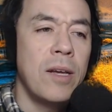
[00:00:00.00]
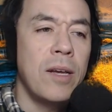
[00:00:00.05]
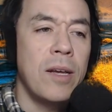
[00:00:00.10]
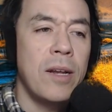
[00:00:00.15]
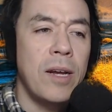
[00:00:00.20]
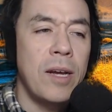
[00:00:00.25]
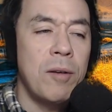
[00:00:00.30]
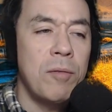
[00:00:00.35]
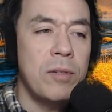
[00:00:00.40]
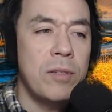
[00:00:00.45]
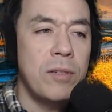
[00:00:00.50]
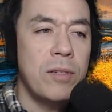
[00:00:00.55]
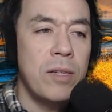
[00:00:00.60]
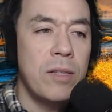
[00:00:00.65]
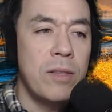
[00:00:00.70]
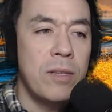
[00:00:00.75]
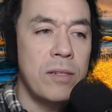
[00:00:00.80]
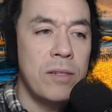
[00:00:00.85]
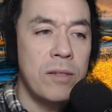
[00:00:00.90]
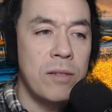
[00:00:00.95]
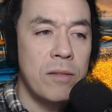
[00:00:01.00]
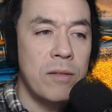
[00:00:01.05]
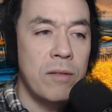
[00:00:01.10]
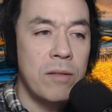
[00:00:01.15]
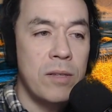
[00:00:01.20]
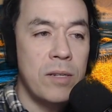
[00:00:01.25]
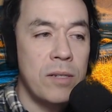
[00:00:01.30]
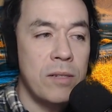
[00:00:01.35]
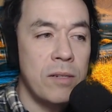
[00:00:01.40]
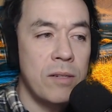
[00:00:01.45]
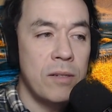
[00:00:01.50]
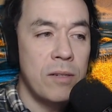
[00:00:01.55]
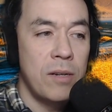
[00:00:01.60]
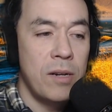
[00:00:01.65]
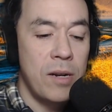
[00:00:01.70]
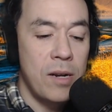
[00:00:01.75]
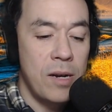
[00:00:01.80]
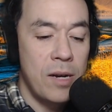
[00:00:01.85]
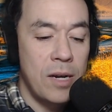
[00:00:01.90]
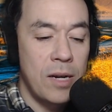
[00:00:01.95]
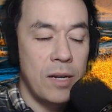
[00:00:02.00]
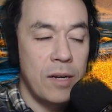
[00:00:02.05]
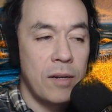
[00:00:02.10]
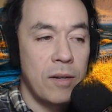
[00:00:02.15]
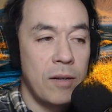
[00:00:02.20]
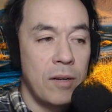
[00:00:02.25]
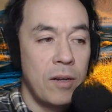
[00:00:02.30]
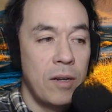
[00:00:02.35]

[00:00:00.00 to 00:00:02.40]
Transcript: And I would say this is not